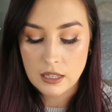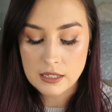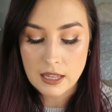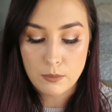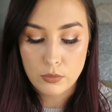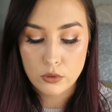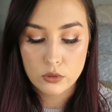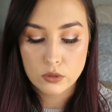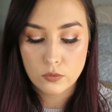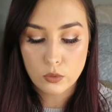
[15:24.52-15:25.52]
It is a
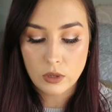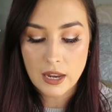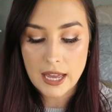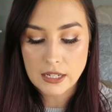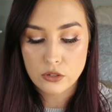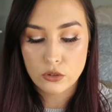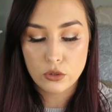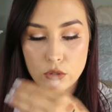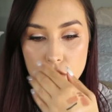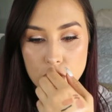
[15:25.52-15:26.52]
beautiful light
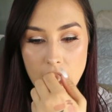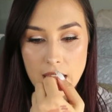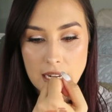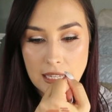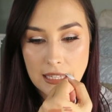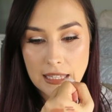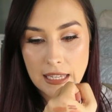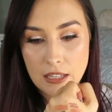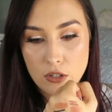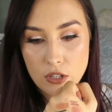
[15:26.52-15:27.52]
nude shade.
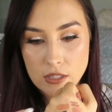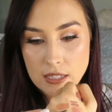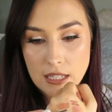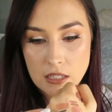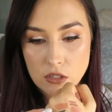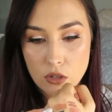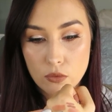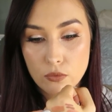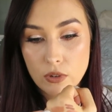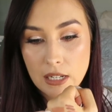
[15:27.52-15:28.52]
Again, you can see it's got
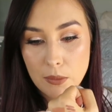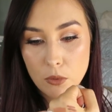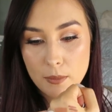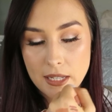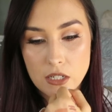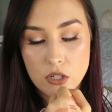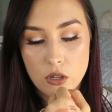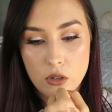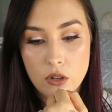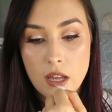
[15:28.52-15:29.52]
a really warm
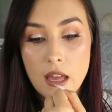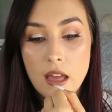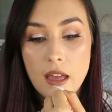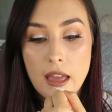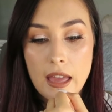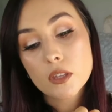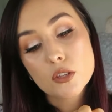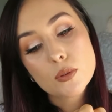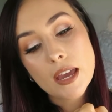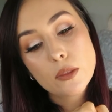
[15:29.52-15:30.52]
undertone.
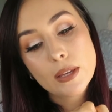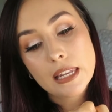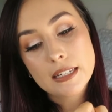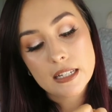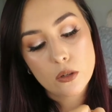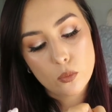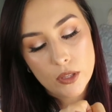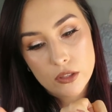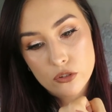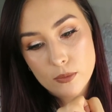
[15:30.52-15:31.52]
So I either wear London
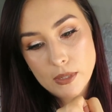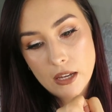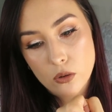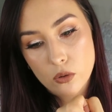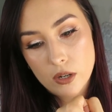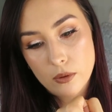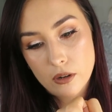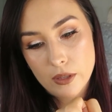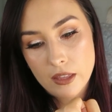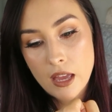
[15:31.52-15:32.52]
with Stripdown or I
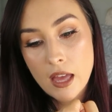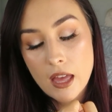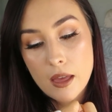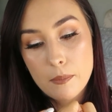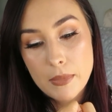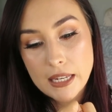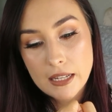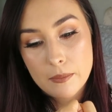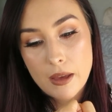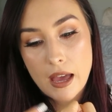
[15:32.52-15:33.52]
wear it with
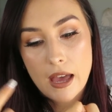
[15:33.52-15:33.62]
medium.